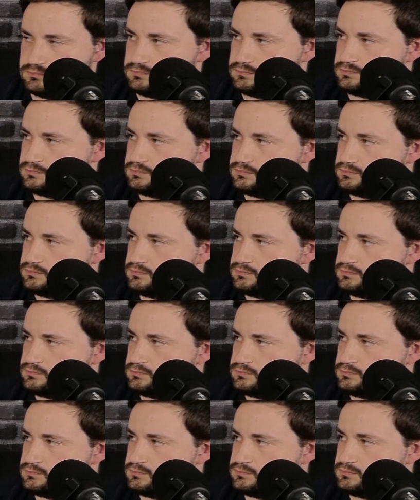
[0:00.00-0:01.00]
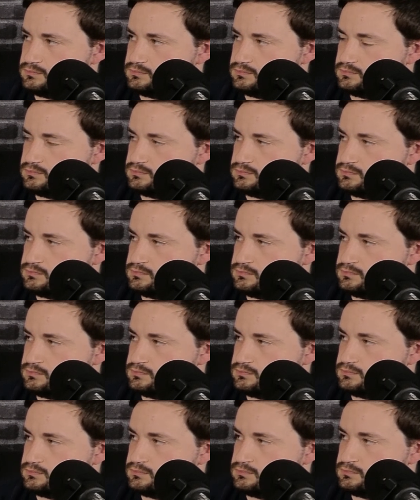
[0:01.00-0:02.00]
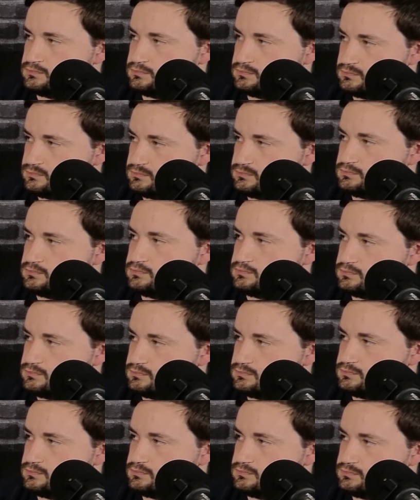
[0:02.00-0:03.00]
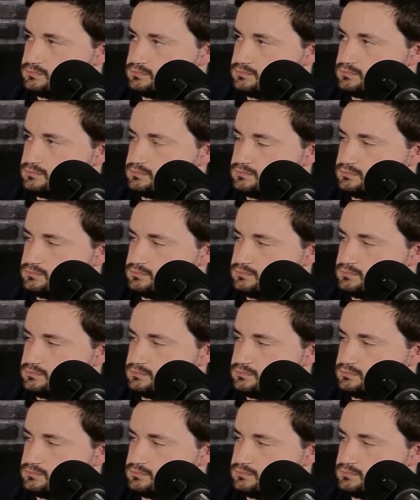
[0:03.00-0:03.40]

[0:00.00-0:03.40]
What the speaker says: [no speech]